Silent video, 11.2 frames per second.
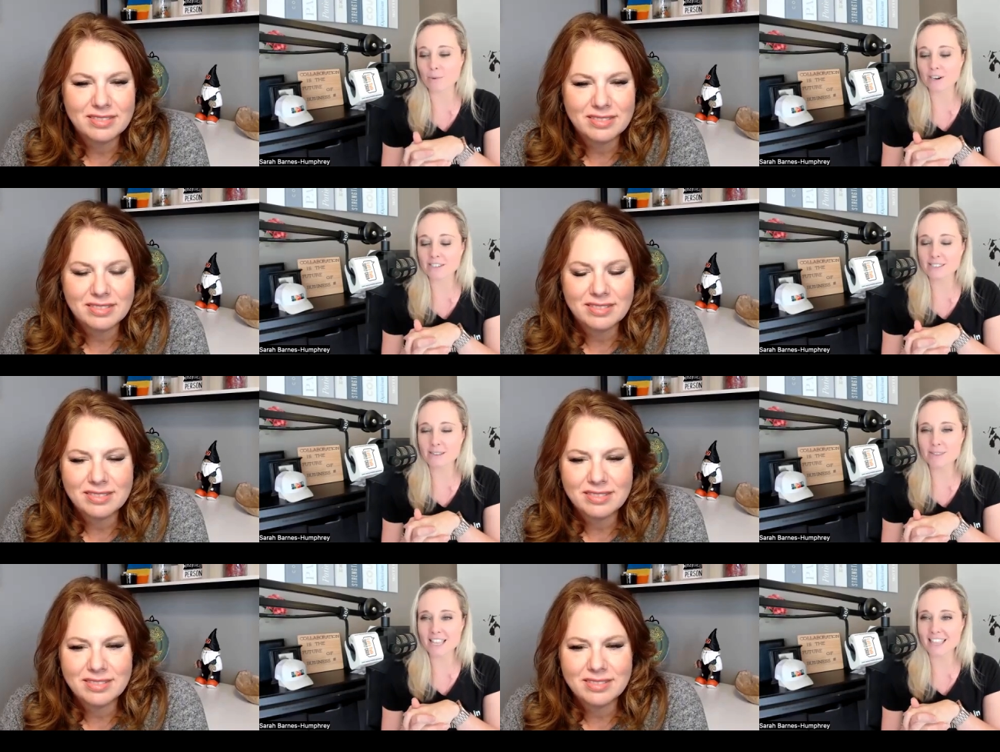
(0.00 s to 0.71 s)
Speaker 1: what are
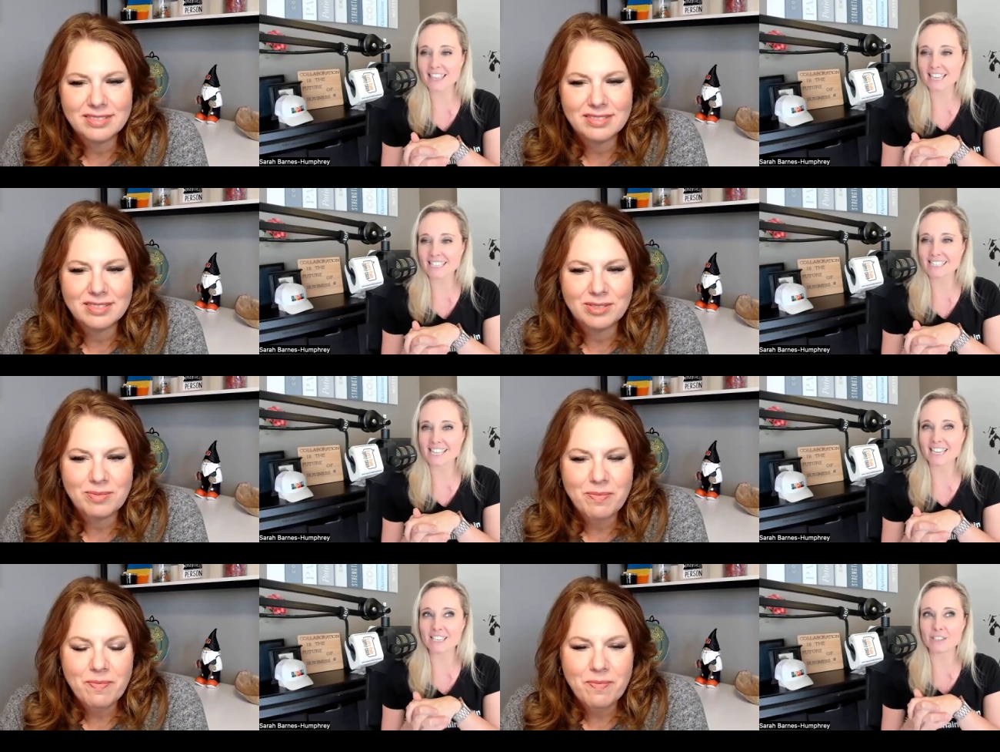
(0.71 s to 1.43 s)
some of the
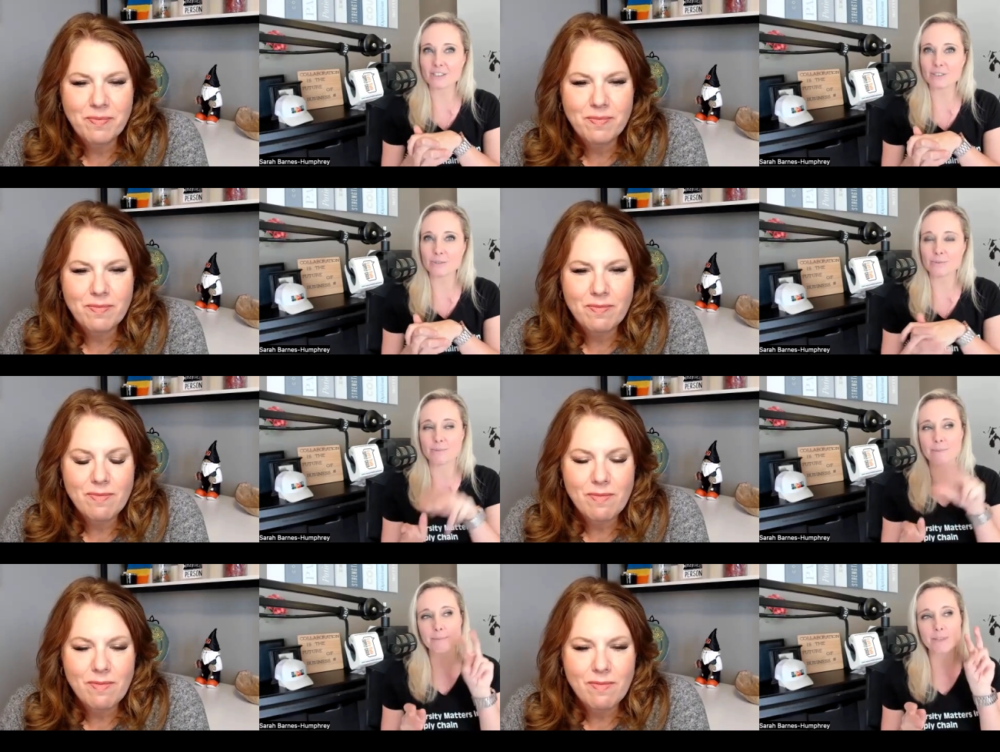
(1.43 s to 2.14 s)
things that you,
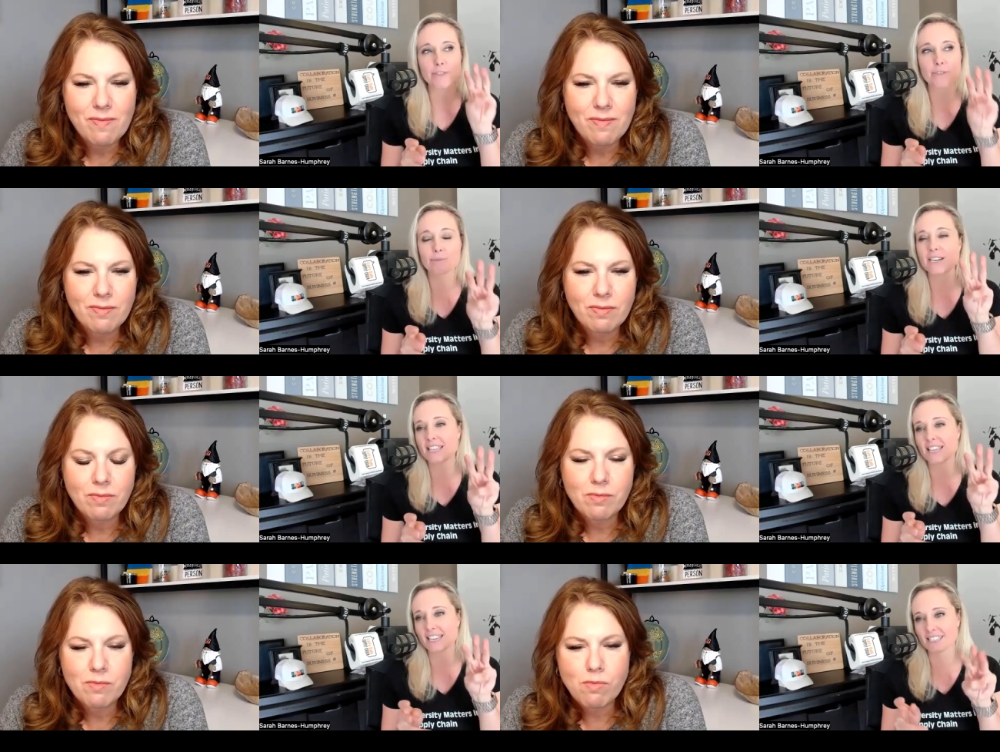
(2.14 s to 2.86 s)
What maybe
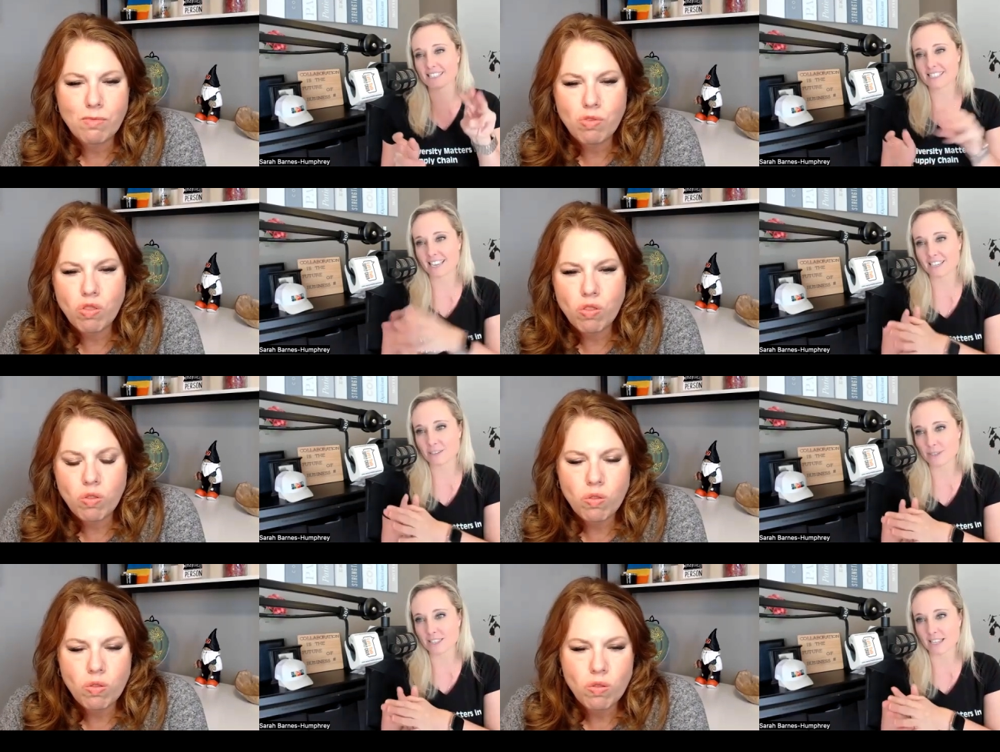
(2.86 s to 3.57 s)
three things that
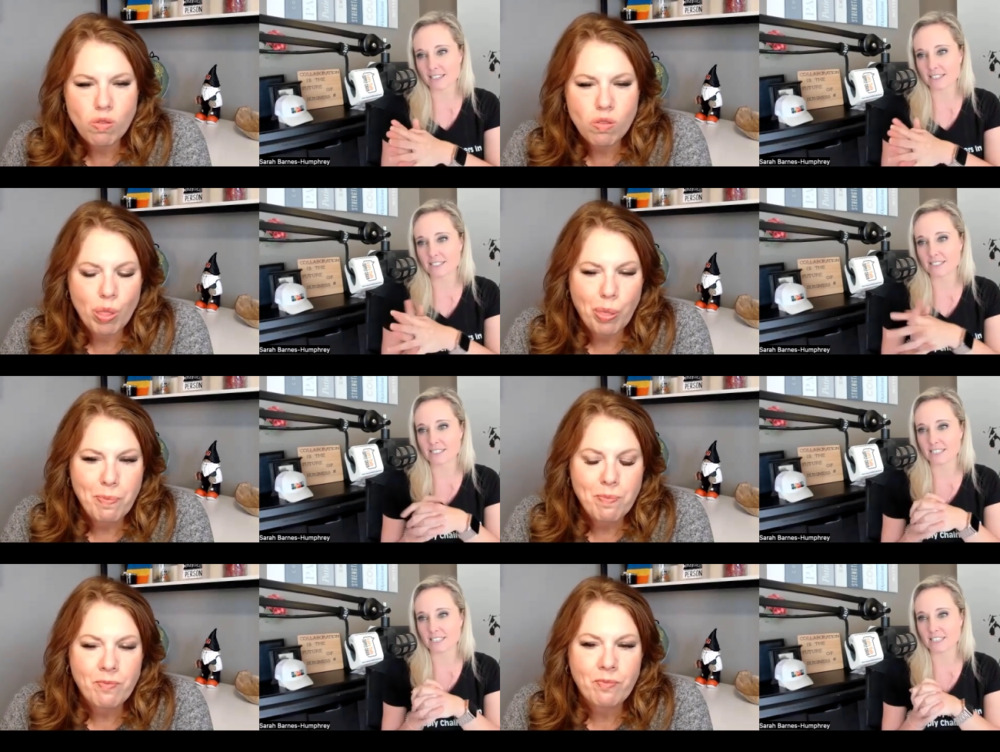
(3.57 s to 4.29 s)
you would like to
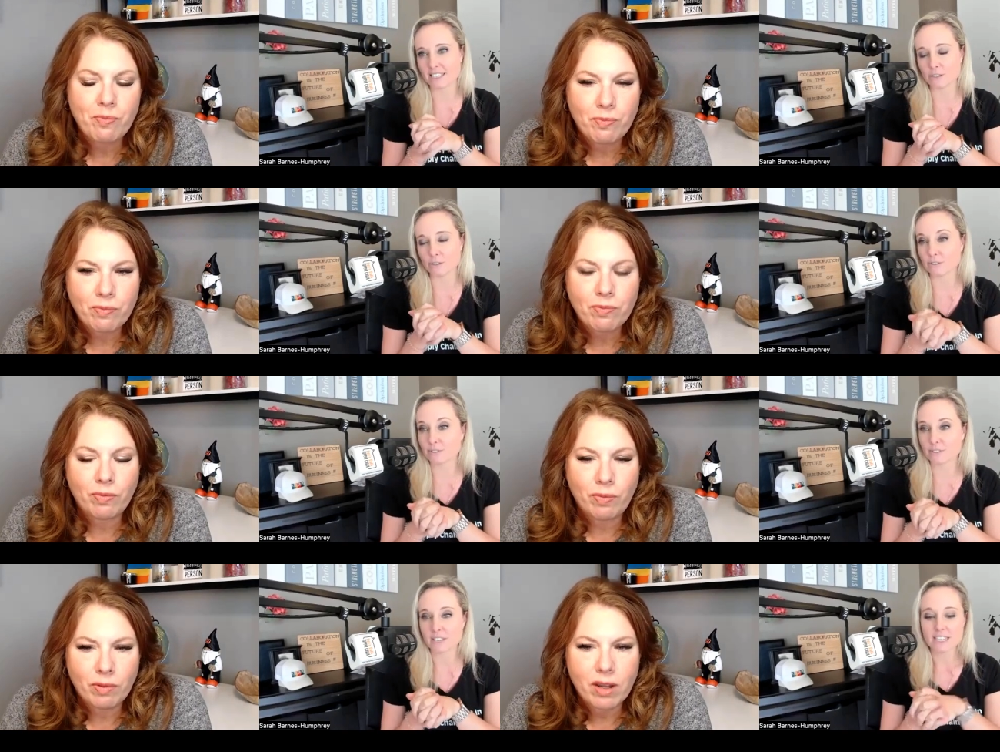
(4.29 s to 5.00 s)
see that
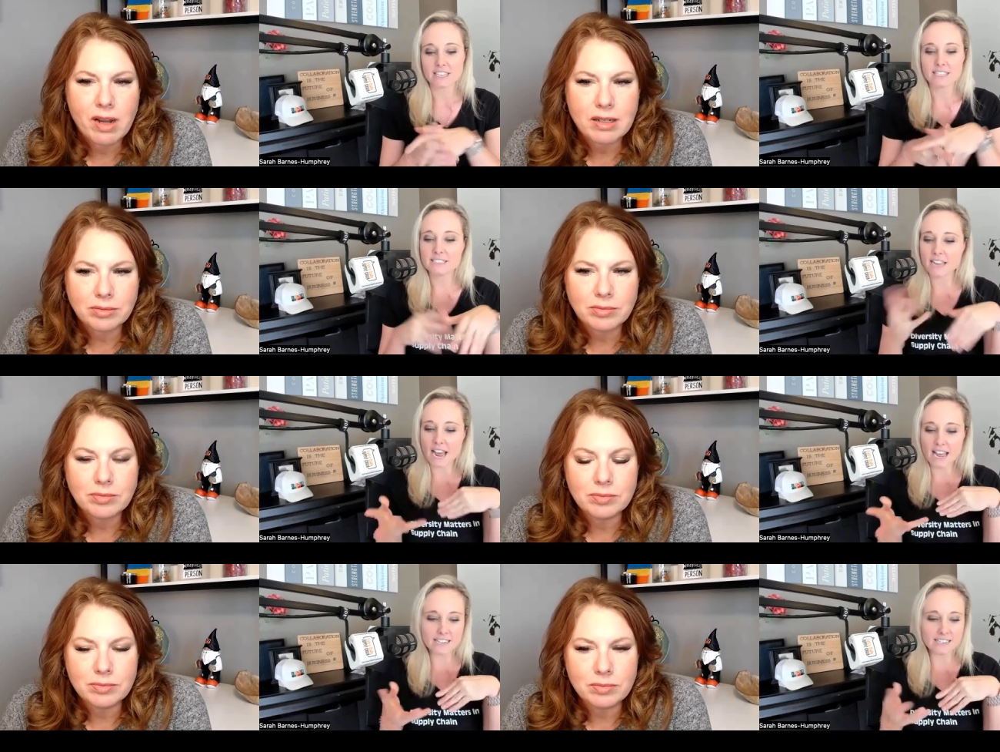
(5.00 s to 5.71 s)
you've
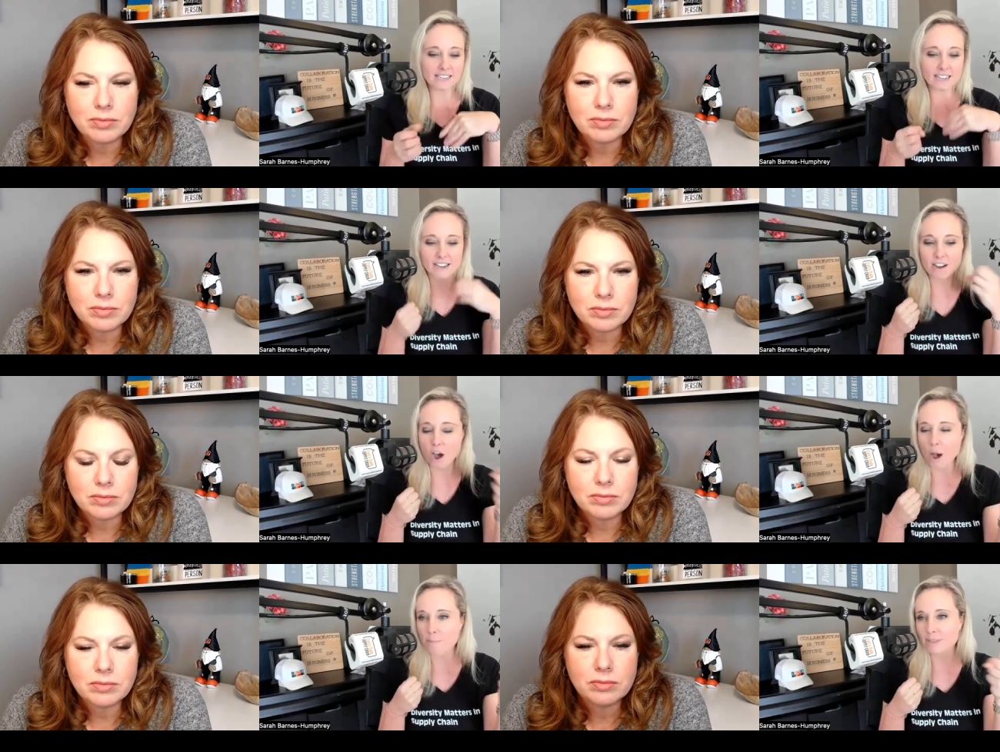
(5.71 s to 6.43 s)
done,
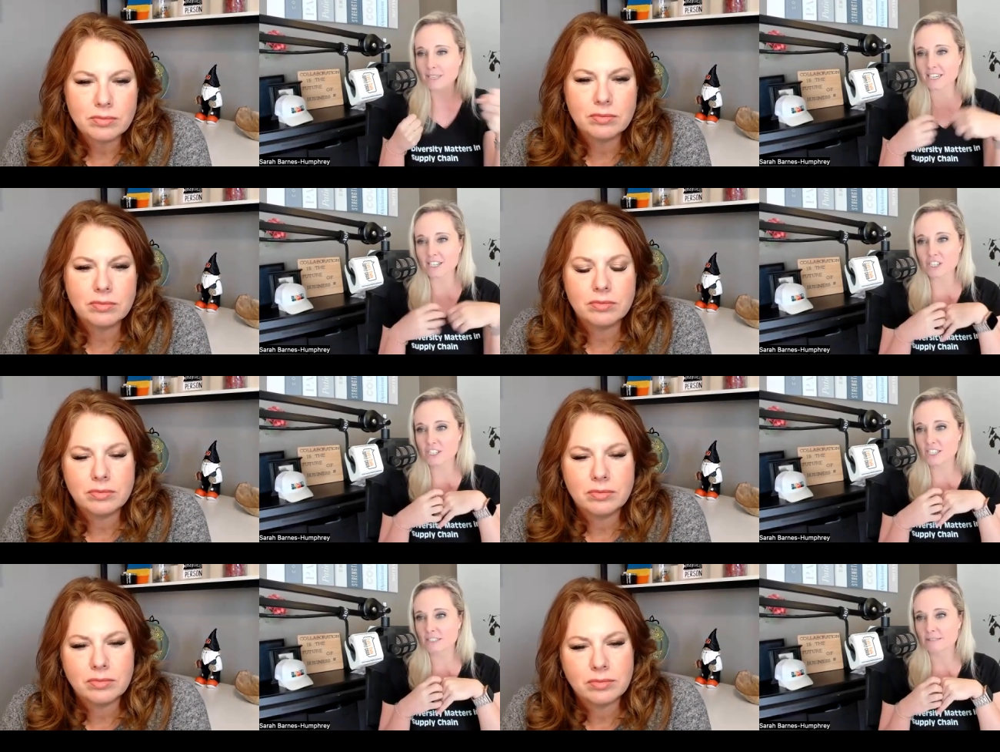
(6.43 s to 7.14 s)

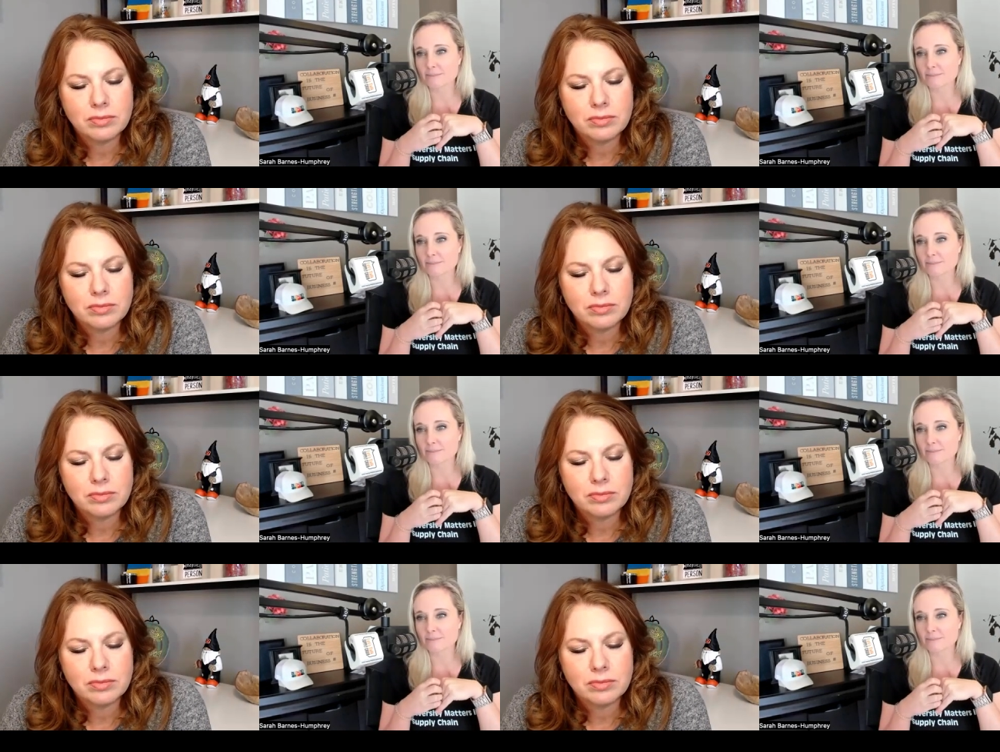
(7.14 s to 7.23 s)
accomplished,